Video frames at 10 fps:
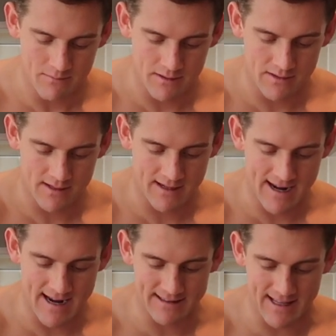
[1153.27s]
You're just going
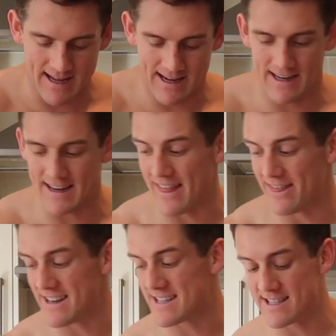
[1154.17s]
to add that in,
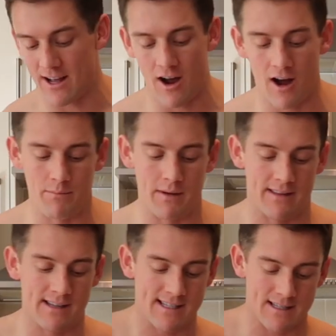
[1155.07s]
and this is the hard
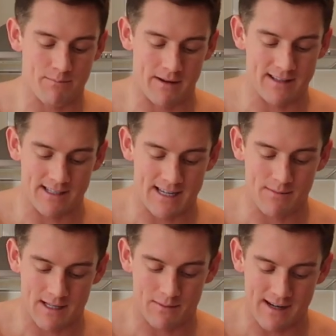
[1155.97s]
bit. This is the bit that
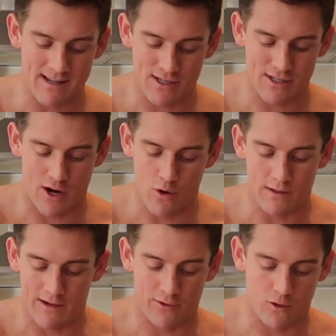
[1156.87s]
seems to be so
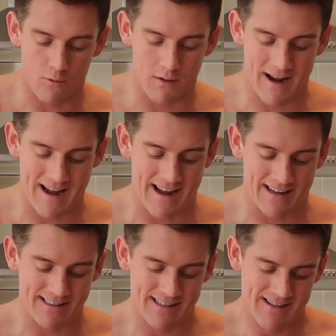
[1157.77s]
difficult by
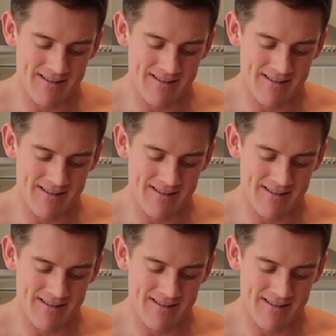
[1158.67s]
hand.